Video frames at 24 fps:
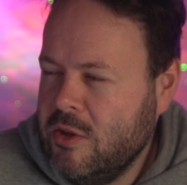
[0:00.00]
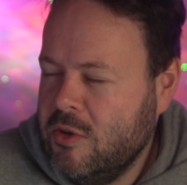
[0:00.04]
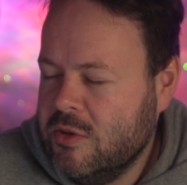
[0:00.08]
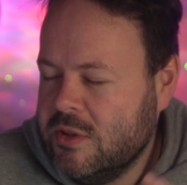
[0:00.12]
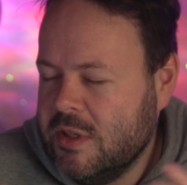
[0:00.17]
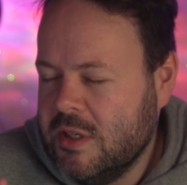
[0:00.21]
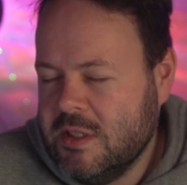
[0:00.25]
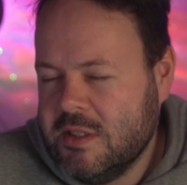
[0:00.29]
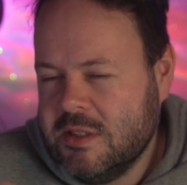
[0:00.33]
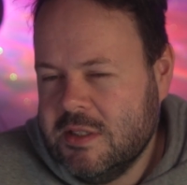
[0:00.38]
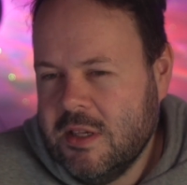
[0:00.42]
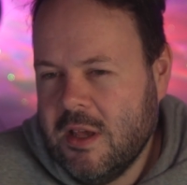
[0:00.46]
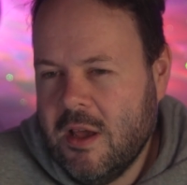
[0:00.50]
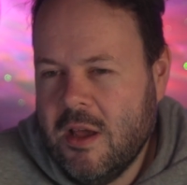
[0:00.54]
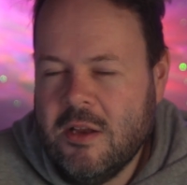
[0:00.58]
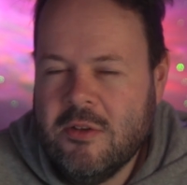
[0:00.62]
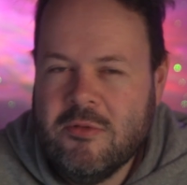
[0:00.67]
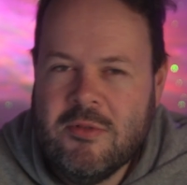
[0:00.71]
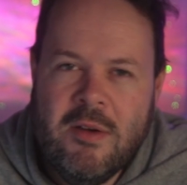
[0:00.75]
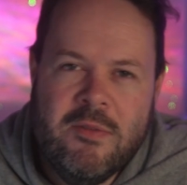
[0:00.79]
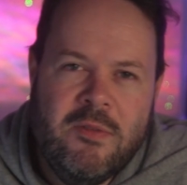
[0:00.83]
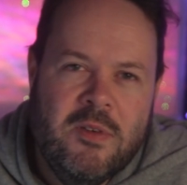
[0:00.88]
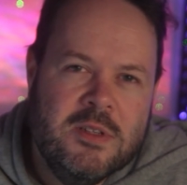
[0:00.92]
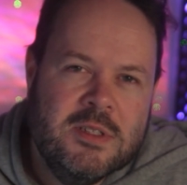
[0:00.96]
using certain
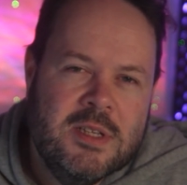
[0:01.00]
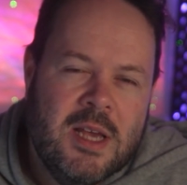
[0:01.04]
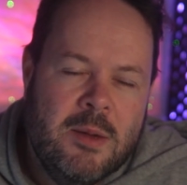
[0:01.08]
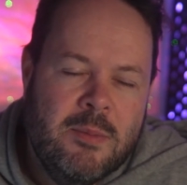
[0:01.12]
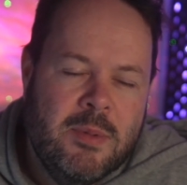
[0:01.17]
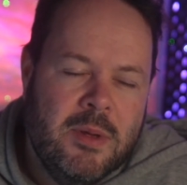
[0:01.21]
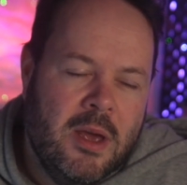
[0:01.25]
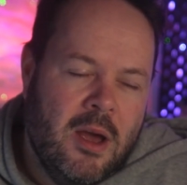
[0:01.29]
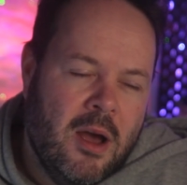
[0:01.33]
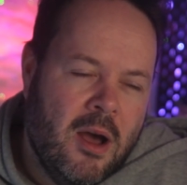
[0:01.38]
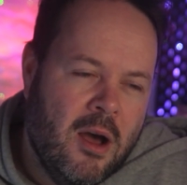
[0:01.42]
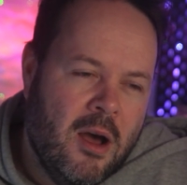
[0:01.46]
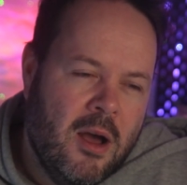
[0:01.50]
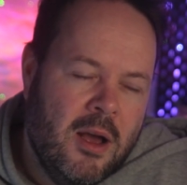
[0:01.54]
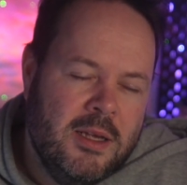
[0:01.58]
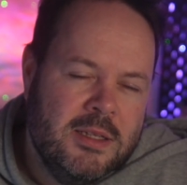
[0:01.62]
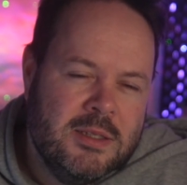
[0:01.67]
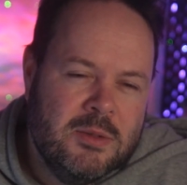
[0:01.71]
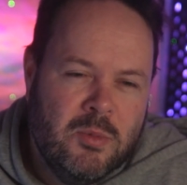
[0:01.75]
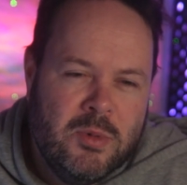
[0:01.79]
graphics APIs.